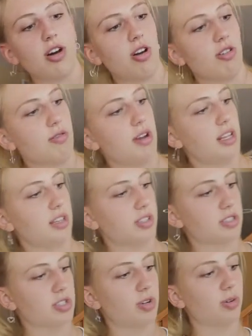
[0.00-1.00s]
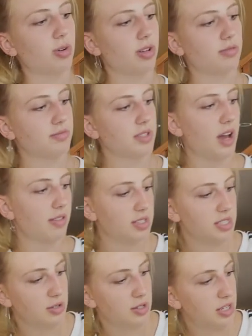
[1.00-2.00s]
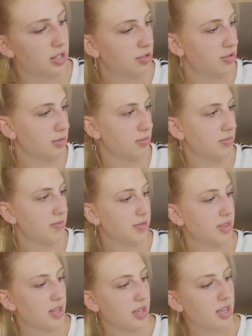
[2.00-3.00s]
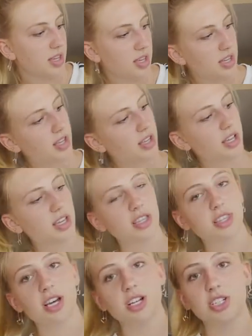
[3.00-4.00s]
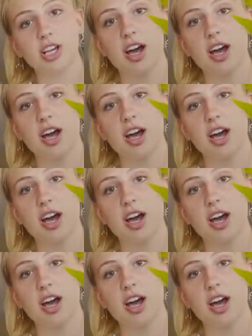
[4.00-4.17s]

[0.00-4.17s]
already looks cool. Obviously we need to do some touching